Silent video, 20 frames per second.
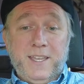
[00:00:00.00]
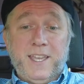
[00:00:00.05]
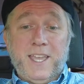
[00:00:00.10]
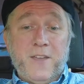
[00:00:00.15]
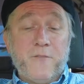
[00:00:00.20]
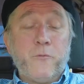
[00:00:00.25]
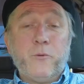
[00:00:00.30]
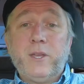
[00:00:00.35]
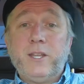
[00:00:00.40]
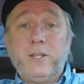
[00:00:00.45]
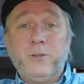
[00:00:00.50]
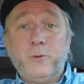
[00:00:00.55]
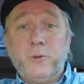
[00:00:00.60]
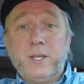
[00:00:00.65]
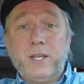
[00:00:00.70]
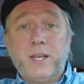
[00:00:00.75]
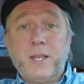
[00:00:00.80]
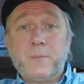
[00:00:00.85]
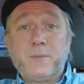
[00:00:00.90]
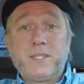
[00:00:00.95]
if we do
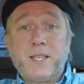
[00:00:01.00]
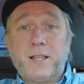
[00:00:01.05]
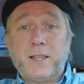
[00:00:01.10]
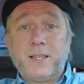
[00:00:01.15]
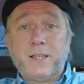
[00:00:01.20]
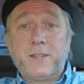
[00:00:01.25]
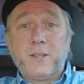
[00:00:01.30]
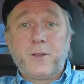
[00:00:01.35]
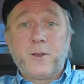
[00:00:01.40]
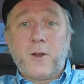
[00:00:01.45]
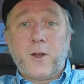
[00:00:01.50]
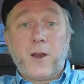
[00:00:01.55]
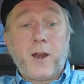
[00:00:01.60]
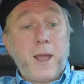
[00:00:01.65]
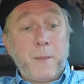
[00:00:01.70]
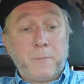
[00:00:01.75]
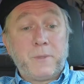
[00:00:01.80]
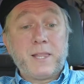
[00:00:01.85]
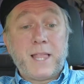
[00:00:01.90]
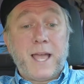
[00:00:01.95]
end up selling the car.
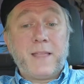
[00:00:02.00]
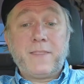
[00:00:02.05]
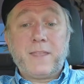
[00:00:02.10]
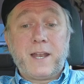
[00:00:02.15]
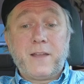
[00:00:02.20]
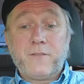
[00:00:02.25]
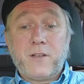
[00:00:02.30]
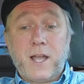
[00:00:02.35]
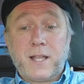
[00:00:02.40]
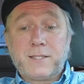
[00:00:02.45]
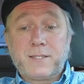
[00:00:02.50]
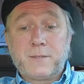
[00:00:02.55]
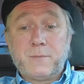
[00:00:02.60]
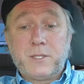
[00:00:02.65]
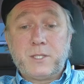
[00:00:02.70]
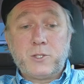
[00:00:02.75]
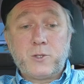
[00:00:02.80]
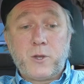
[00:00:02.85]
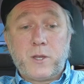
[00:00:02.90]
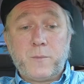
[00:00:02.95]
I'm glad that I've got
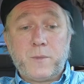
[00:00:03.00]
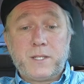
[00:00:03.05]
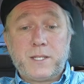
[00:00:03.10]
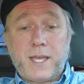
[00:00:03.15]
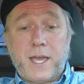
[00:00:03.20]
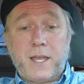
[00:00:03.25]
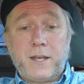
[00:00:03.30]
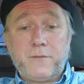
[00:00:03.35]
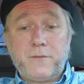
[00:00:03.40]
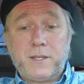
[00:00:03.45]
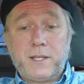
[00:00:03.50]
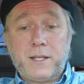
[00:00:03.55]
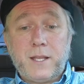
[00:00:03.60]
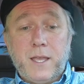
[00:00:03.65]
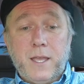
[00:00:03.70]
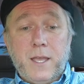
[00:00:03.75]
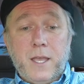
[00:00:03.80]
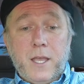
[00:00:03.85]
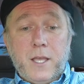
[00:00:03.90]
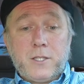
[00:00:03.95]
some enjoyment out of it.
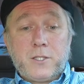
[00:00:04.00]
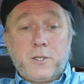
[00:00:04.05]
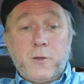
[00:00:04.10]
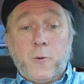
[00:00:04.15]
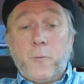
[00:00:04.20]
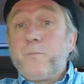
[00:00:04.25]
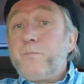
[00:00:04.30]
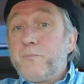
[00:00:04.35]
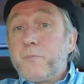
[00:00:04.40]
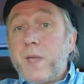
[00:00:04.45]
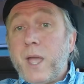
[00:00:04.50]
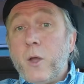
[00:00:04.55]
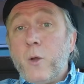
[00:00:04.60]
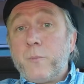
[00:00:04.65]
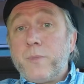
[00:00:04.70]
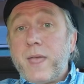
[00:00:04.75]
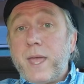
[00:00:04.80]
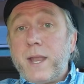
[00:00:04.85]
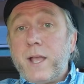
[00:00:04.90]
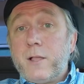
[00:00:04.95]
So I
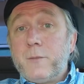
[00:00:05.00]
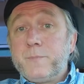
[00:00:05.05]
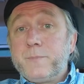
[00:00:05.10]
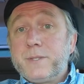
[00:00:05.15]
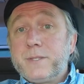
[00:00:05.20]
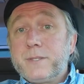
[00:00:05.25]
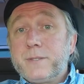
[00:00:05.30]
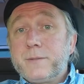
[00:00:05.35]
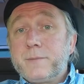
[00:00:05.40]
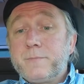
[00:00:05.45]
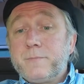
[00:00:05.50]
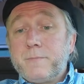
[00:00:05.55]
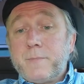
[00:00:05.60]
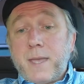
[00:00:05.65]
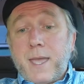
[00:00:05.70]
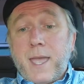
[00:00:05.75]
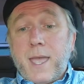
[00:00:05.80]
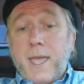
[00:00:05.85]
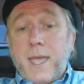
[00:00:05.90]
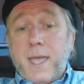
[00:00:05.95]
hope that helps,
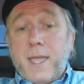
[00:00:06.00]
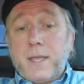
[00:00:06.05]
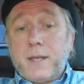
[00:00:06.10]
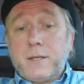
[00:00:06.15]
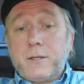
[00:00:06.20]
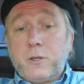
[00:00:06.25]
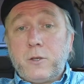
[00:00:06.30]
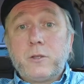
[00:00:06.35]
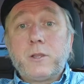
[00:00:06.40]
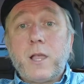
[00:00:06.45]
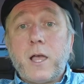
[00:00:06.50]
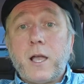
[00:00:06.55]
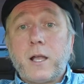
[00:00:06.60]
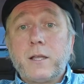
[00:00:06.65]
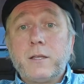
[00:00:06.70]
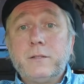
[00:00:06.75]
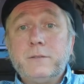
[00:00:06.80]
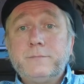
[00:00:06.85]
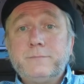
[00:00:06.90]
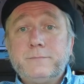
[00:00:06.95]
and good
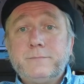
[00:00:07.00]
luck.